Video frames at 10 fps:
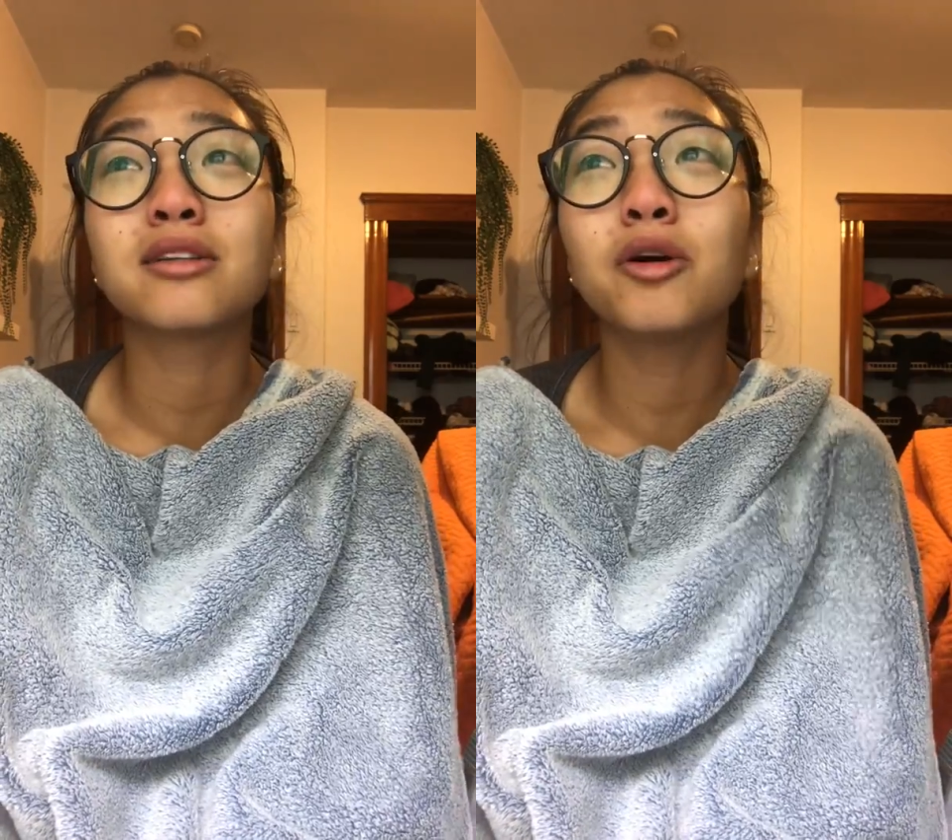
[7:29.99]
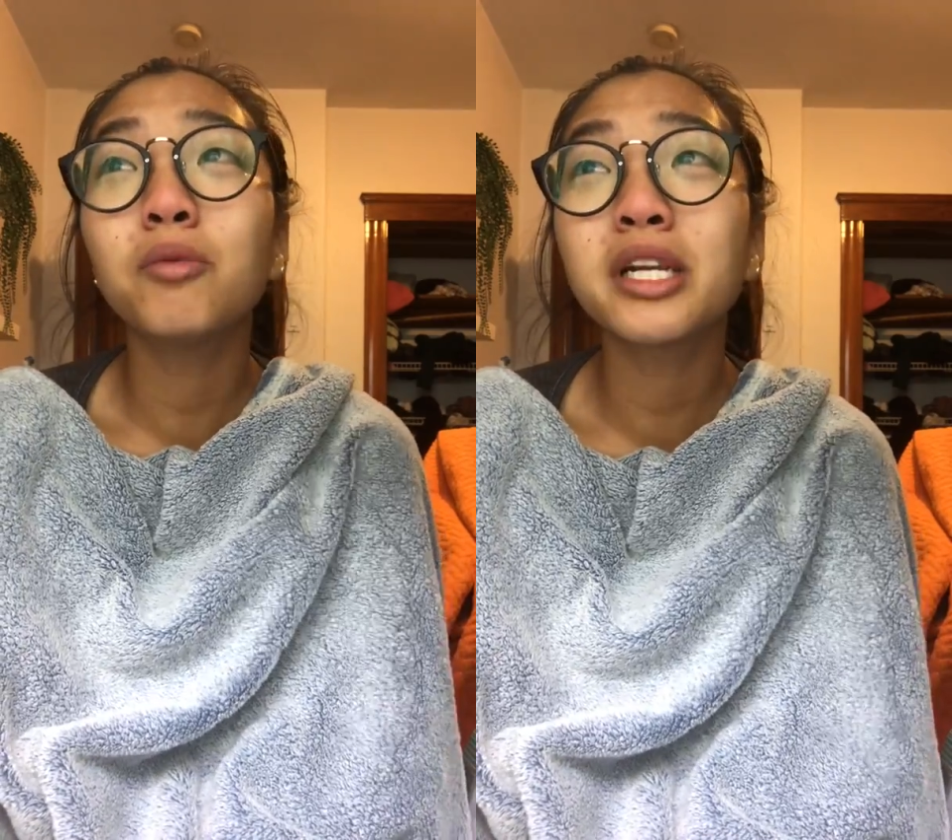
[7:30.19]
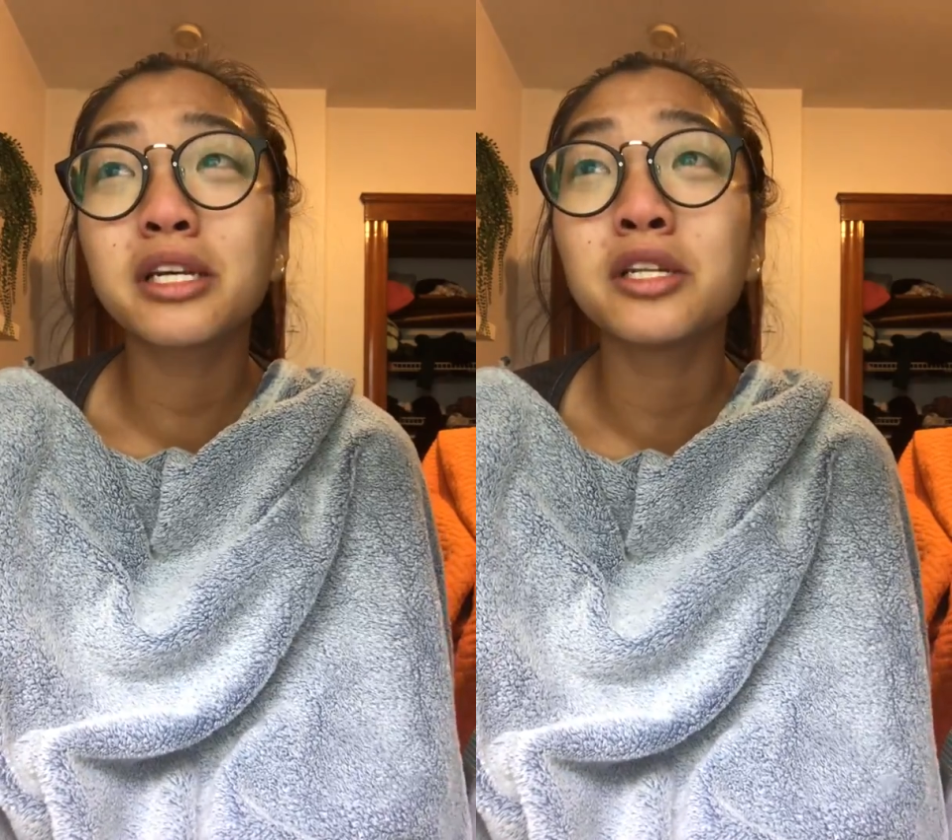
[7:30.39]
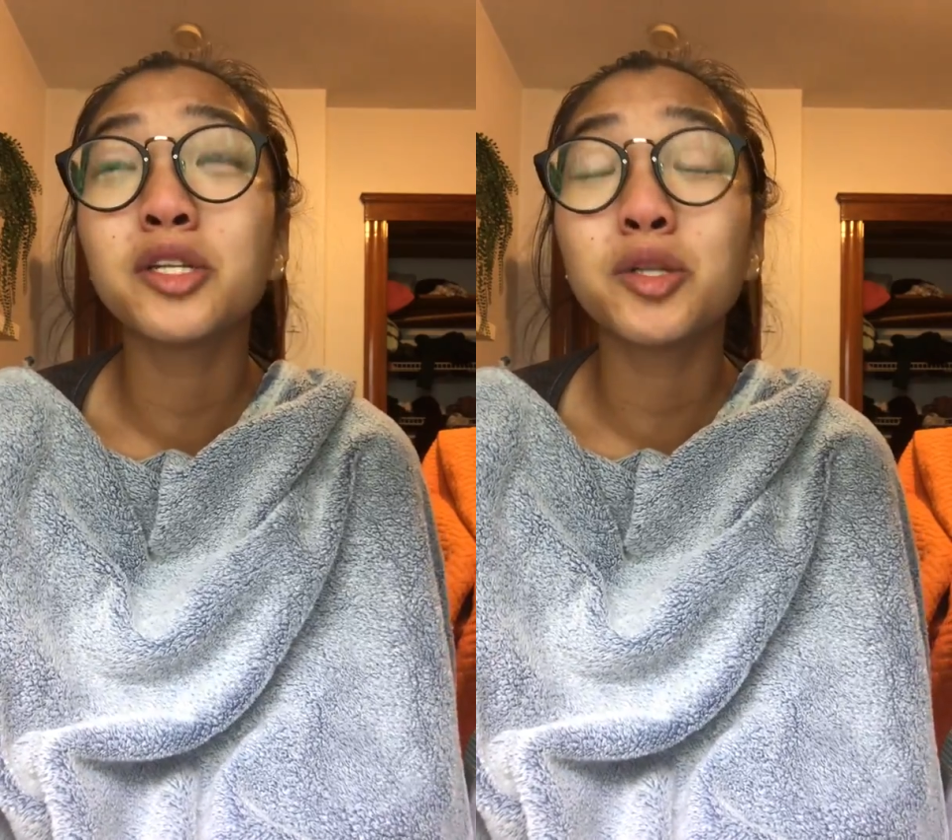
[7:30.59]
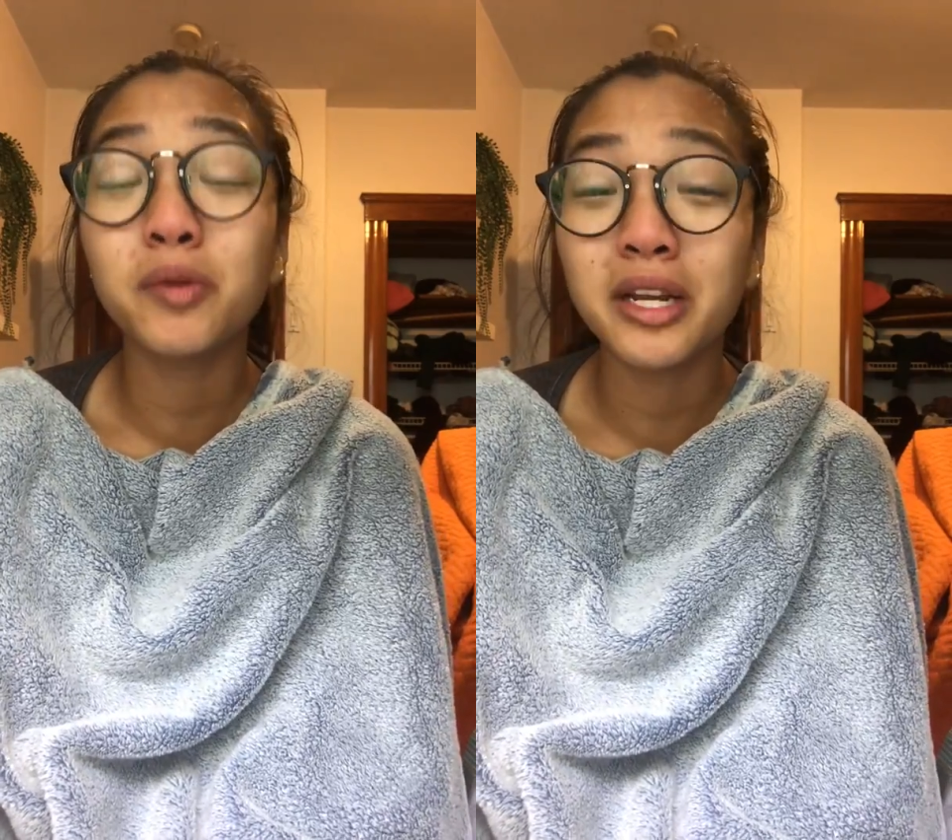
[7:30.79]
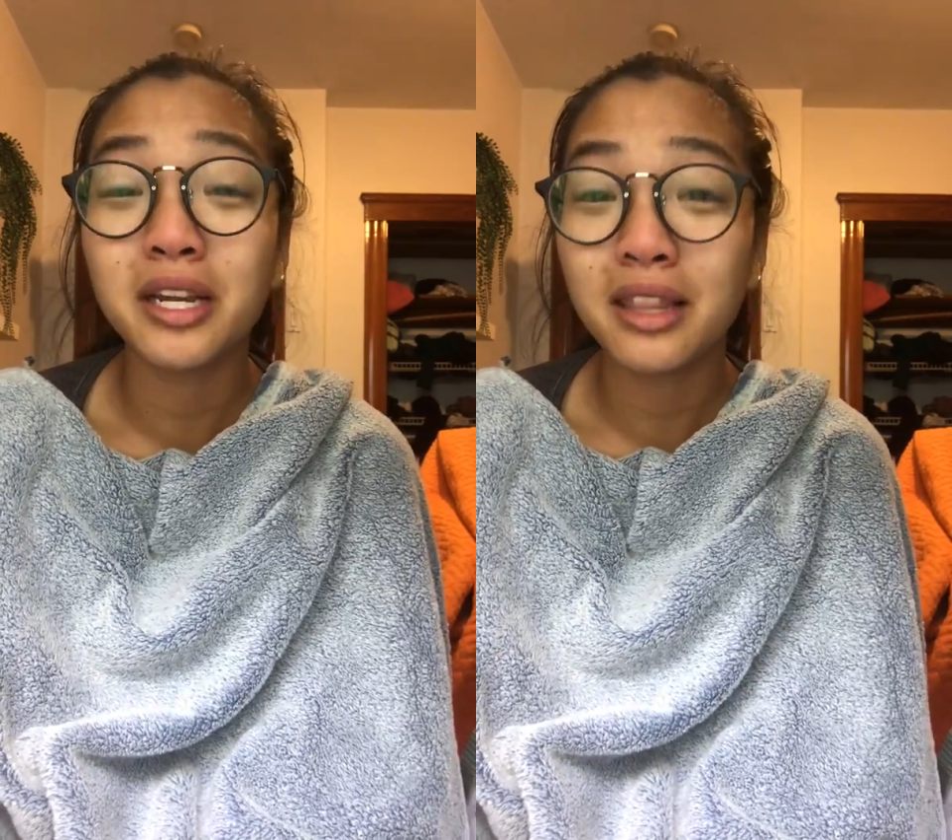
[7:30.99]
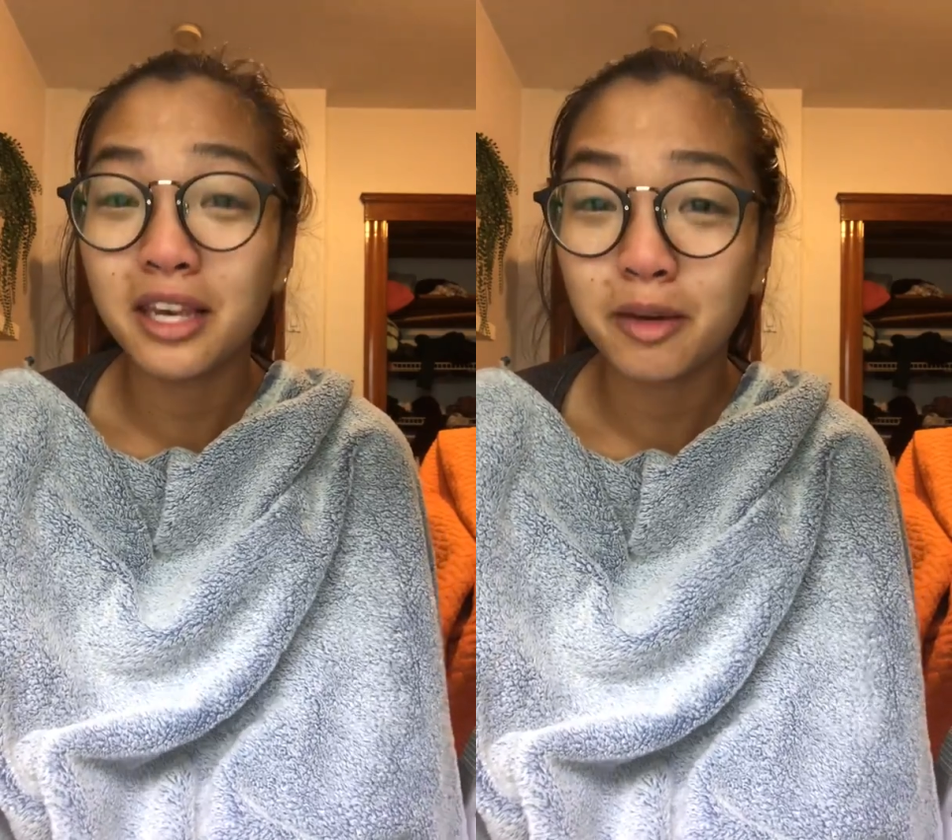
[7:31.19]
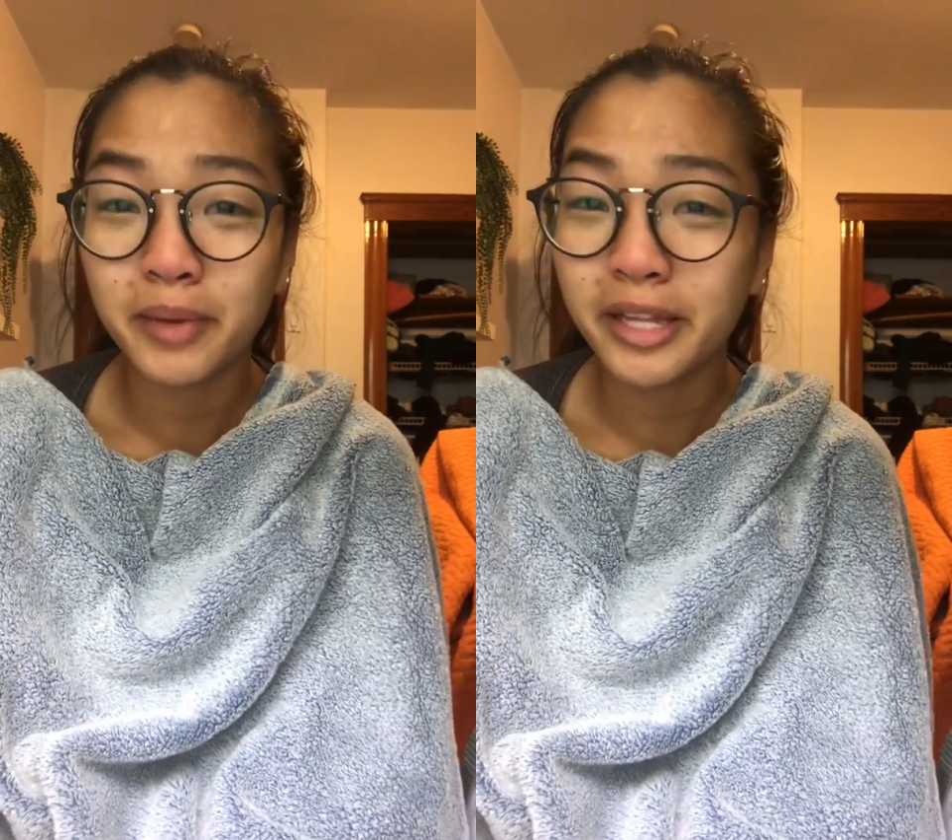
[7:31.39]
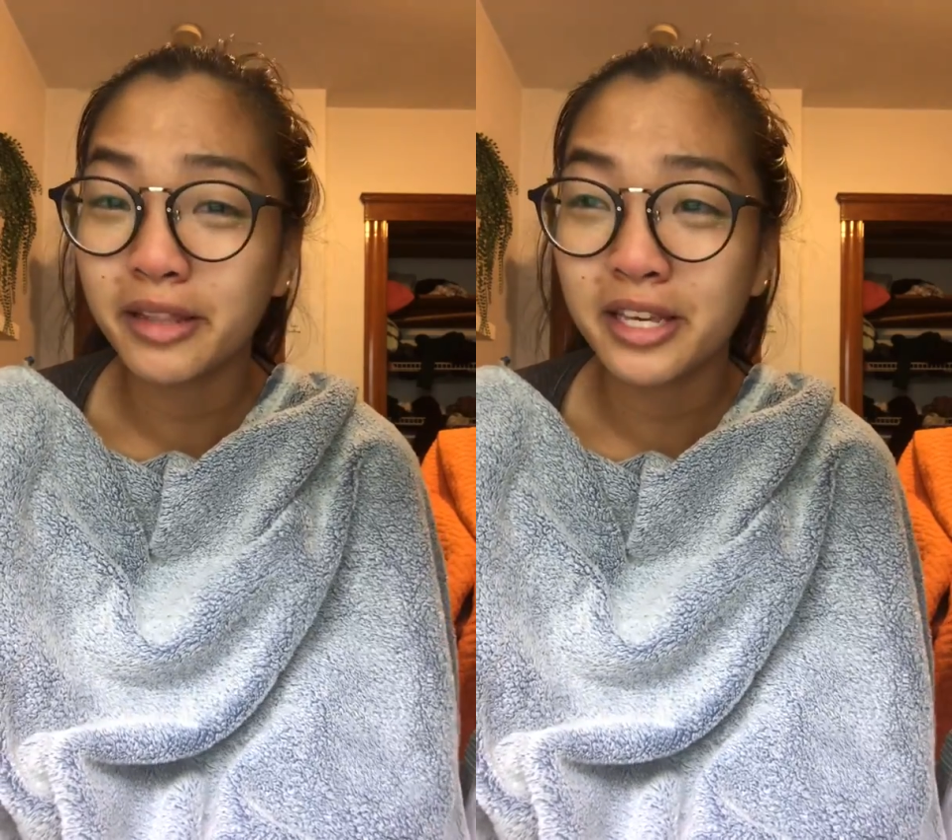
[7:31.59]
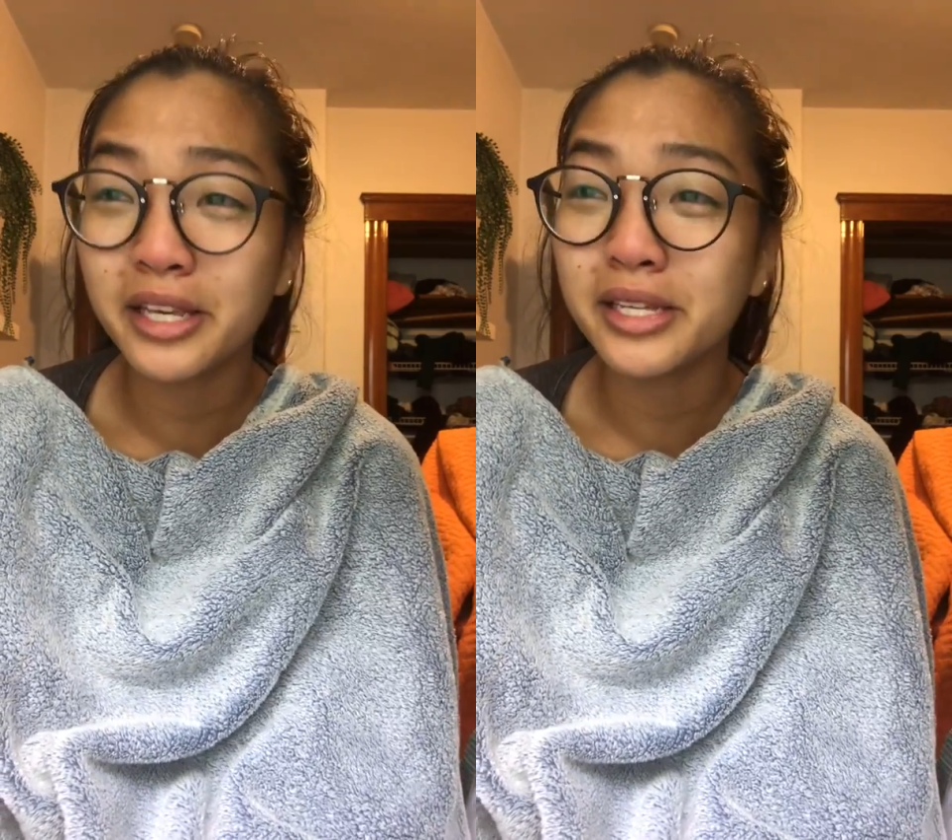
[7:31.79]
No one can do anything
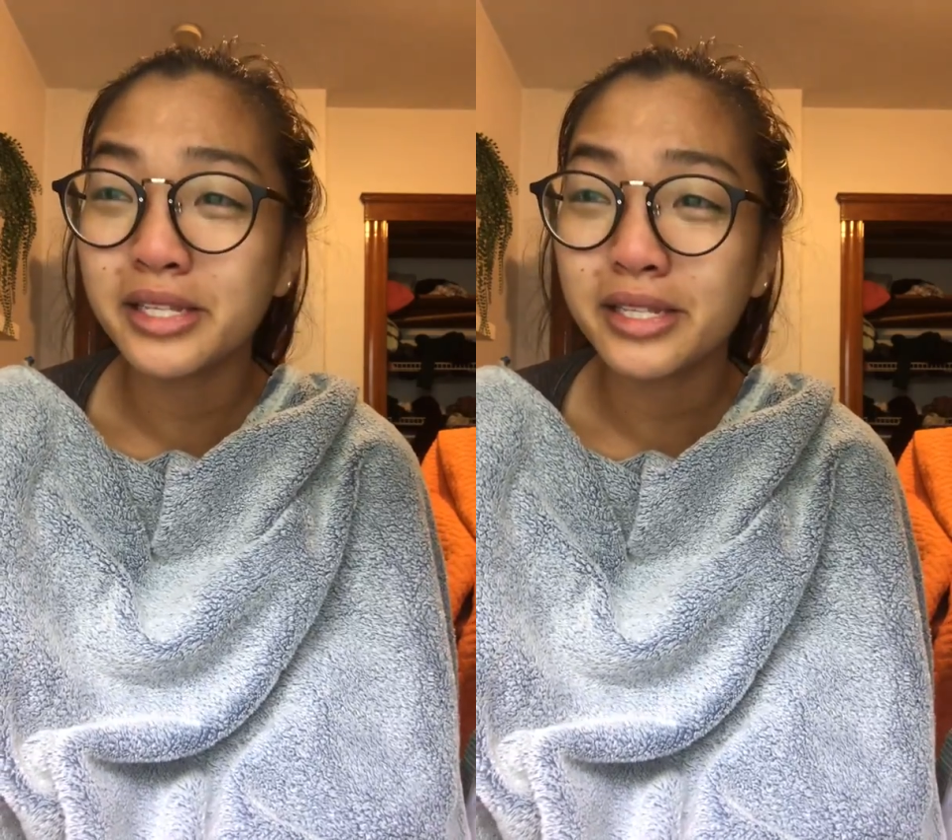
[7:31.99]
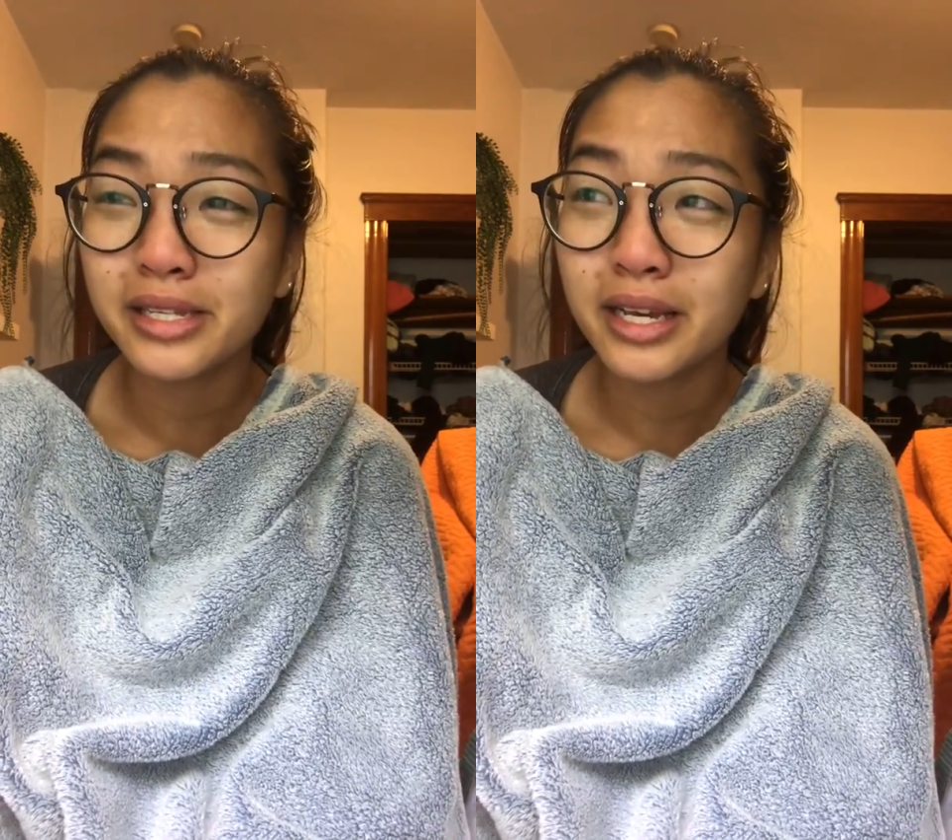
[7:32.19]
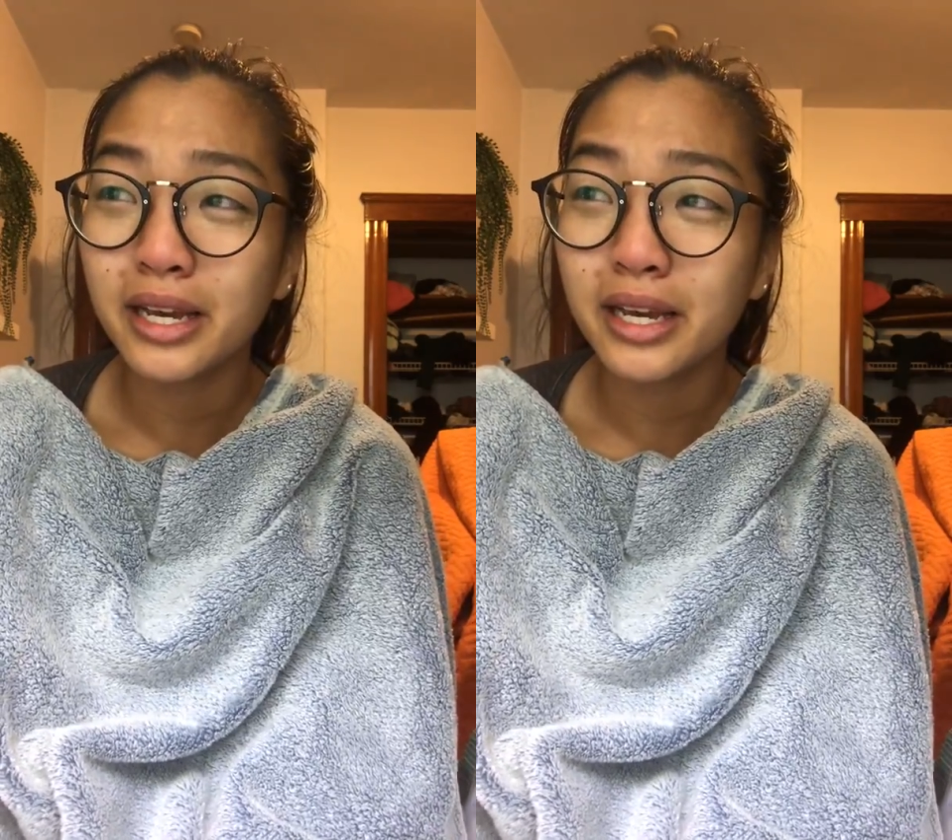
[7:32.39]
about this.